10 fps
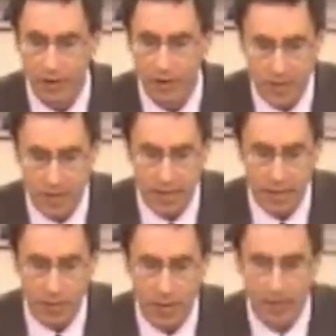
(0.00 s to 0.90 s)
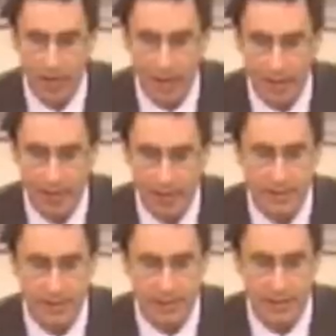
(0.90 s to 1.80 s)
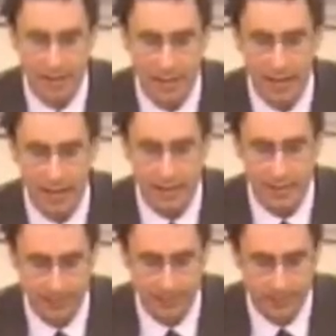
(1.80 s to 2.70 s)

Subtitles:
With me you are but aliens and tenants.